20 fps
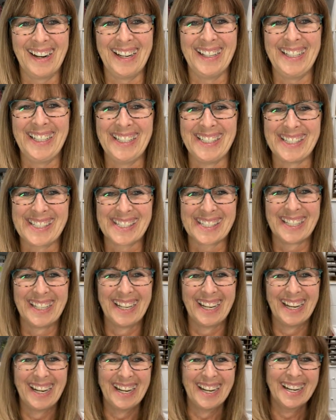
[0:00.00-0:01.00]
right?
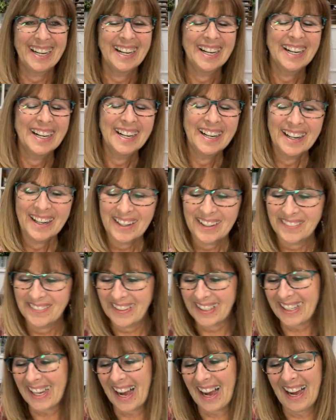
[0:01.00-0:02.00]
Oh
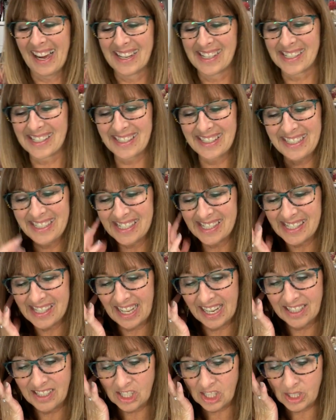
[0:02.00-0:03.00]
my gosh, these,
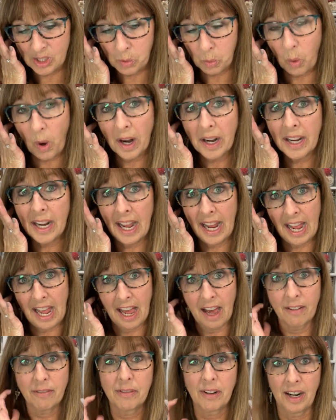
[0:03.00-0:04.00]
and she's
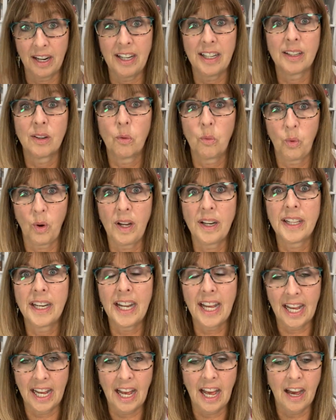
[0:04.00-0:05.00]
1.5, right?
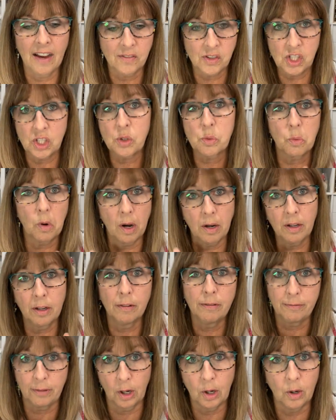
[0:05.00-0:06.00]
1.5, she's
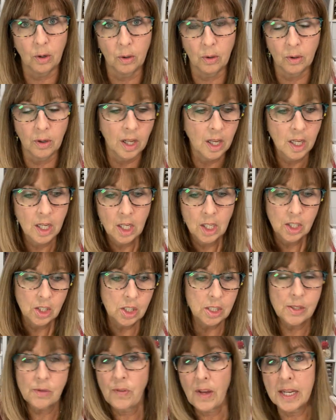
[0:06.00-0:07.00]
running a phone.
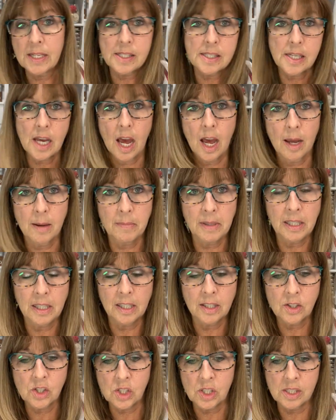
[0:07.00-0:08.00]
She's
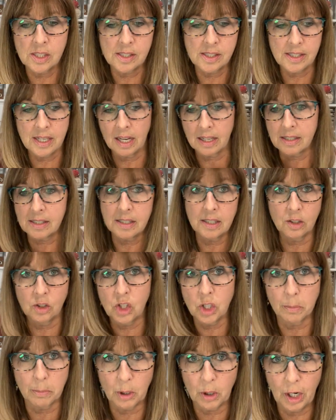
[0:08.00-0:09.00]
FaceTiming, she's texting
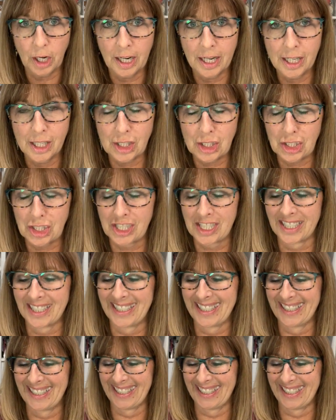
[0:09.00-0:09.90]
gibberish.